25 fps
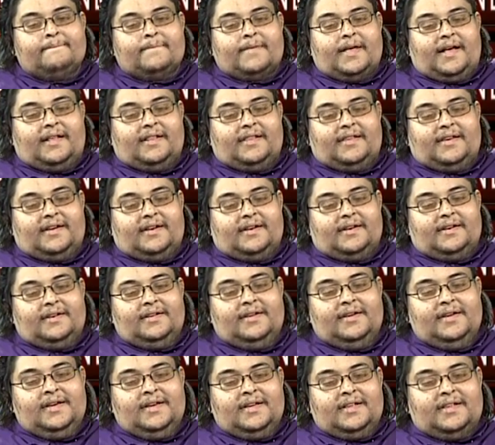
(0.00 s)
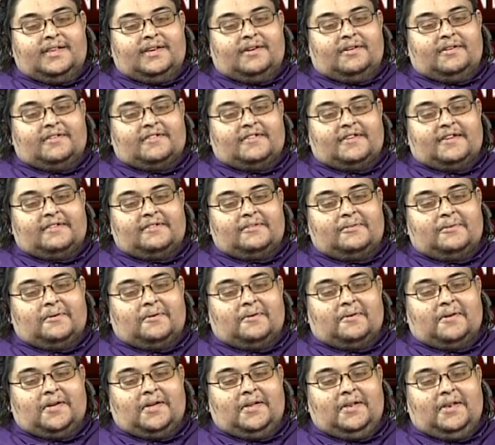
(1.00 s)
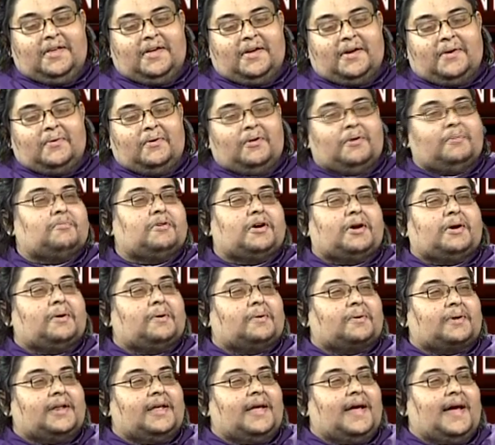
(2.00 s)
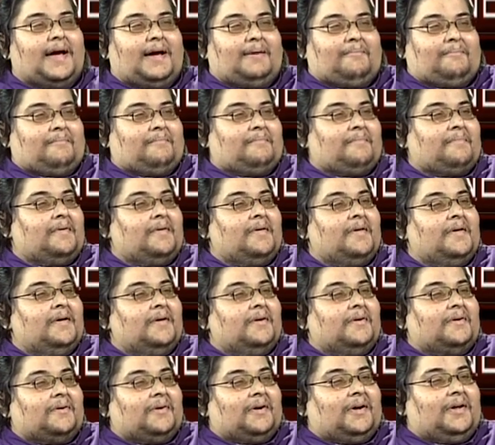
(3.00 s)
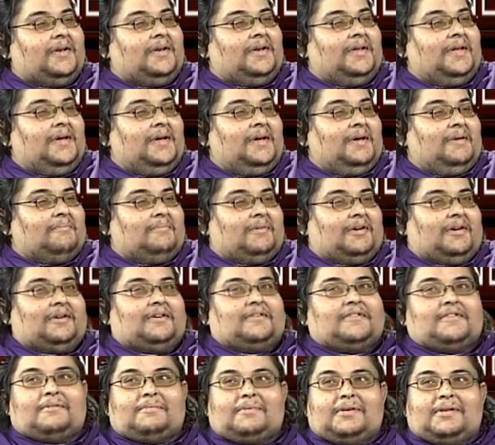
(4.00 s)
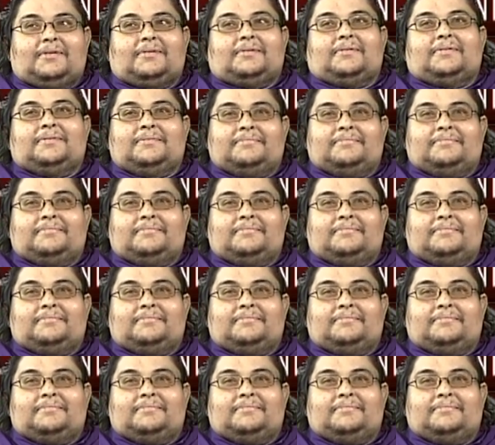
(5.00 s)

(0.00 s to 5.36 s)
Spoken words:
And then there is a story there called Bring Out the Ham, right? Because, I mean,